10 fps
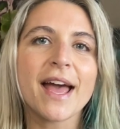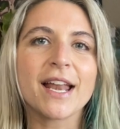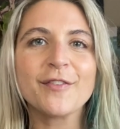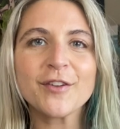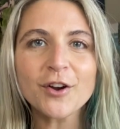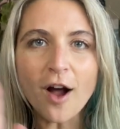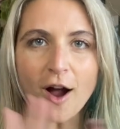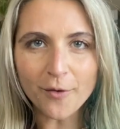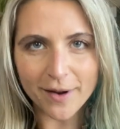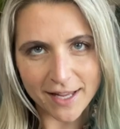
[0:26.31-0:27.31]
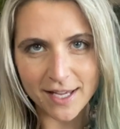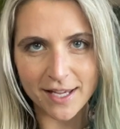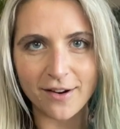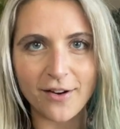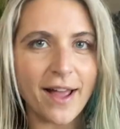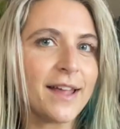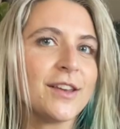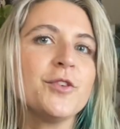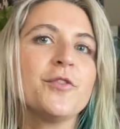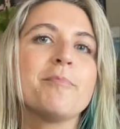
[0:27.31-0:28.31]
And if you're already here
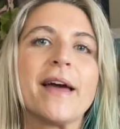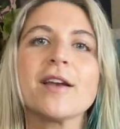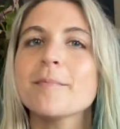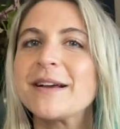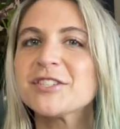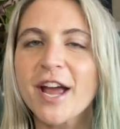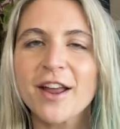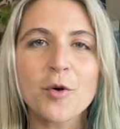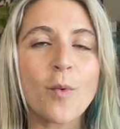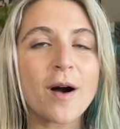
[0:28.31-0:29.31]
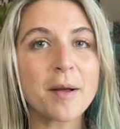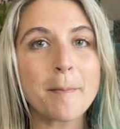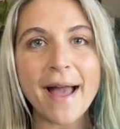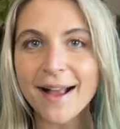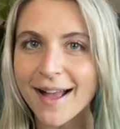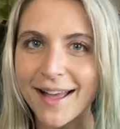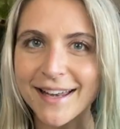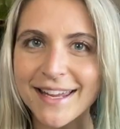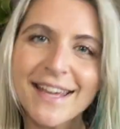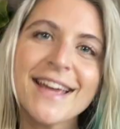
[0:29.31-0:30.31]
and you've been on my channel, welcome back,
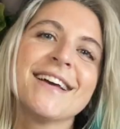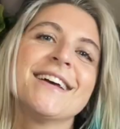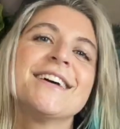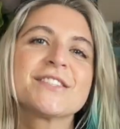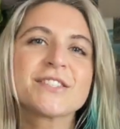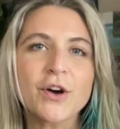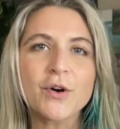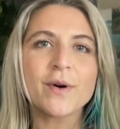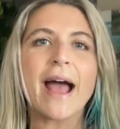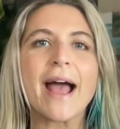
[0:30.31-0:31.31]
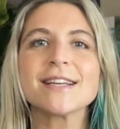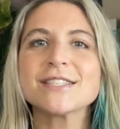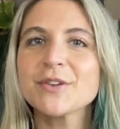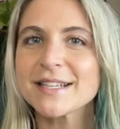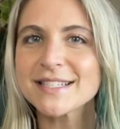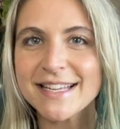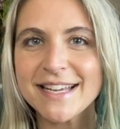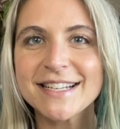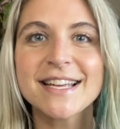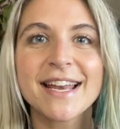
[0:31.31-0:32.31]
honey. So as you can
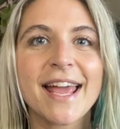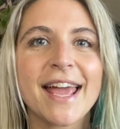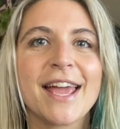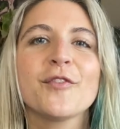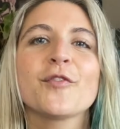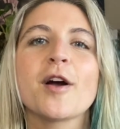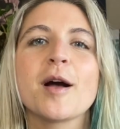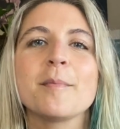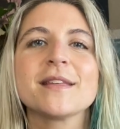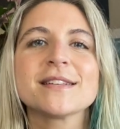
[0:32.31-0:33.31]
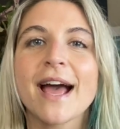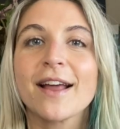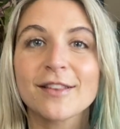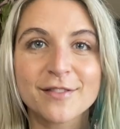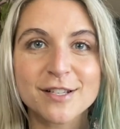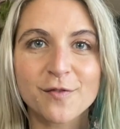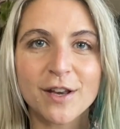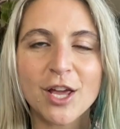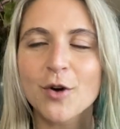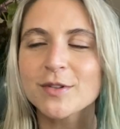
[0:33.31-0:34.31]
see today from the title of this
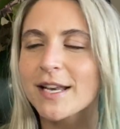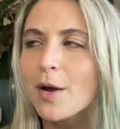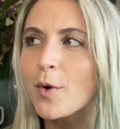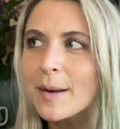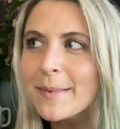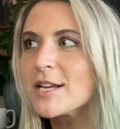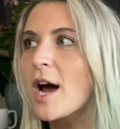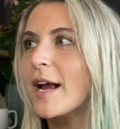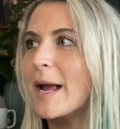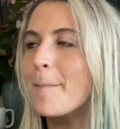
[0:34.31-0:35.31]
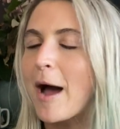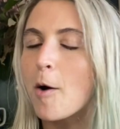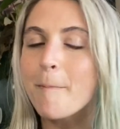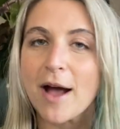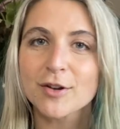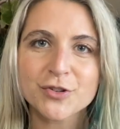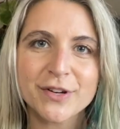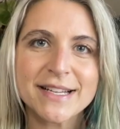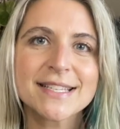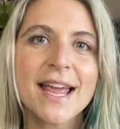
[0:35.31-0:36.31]
video, today we're going to be talking about
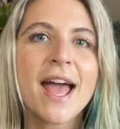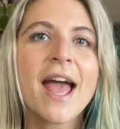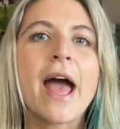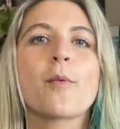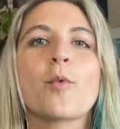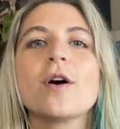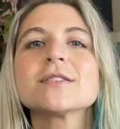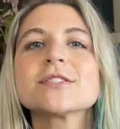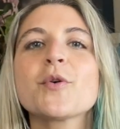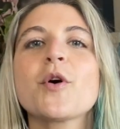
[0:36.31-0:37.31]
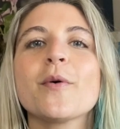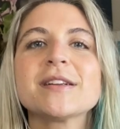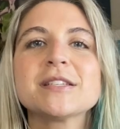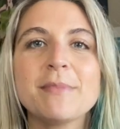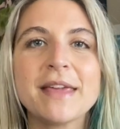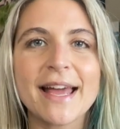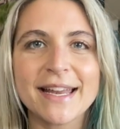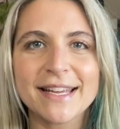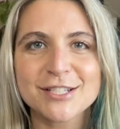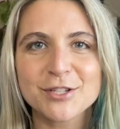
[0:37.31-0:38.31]
boundaries, and we're also going to be
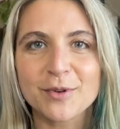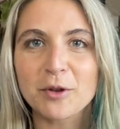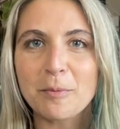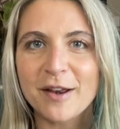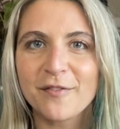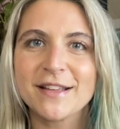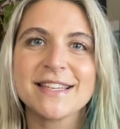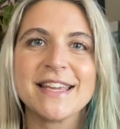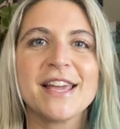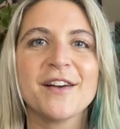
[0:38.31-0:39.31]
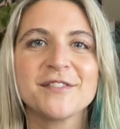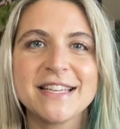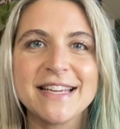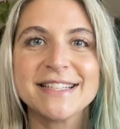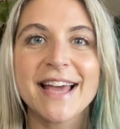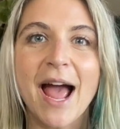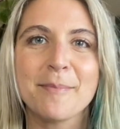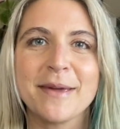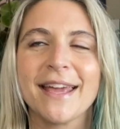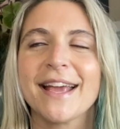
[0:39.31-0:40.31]
getting into a little bit of this EFT
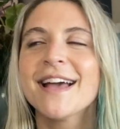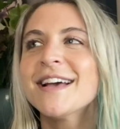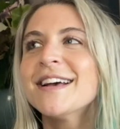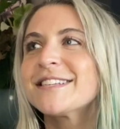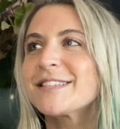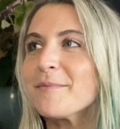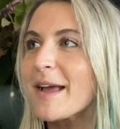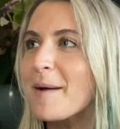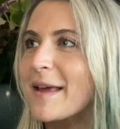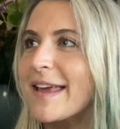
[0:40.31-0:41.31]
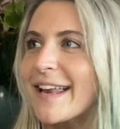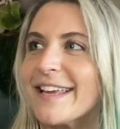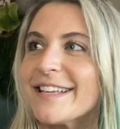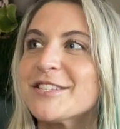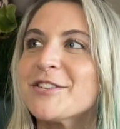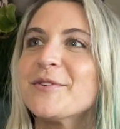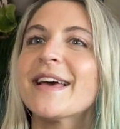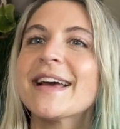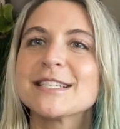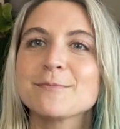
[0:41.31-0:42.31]
tapping, something I've been getting into
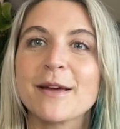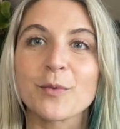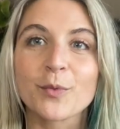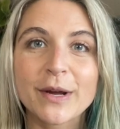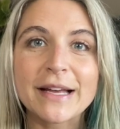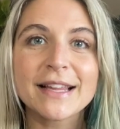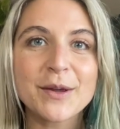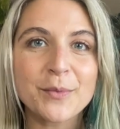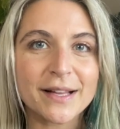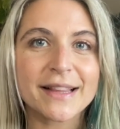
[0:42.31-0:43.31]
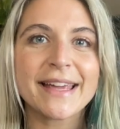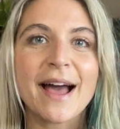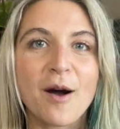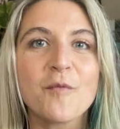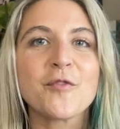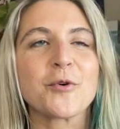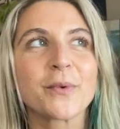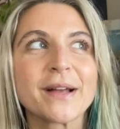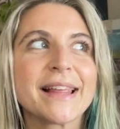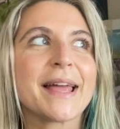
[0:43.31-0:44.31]
that has been really helpful,
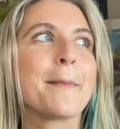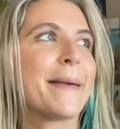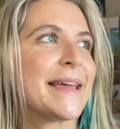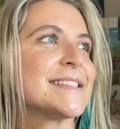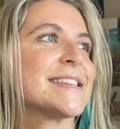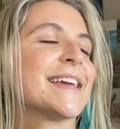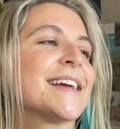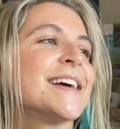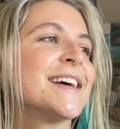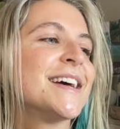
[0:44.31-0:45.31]
really amazing.